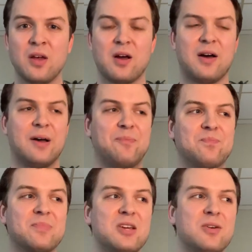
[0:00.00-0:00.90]

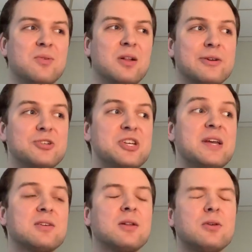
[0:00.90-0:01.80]

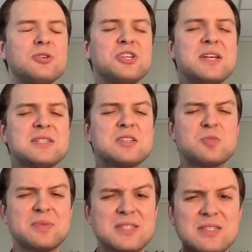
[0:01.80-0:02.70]
Clergy is a
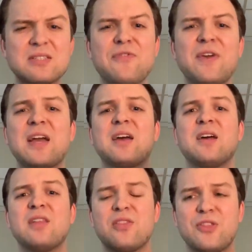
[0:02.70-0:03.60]
specific
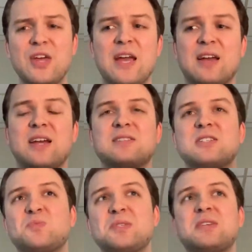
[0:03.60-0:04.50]
thing. It's a
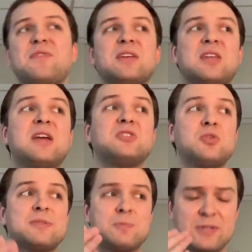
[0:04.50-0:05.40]
specific thing
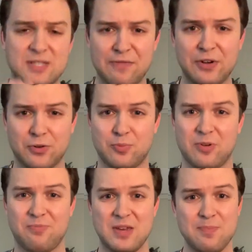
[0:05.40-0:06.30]
to a specific group
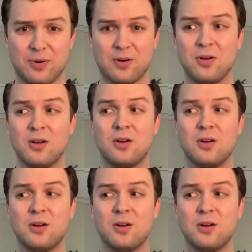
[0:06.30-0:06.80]
of people,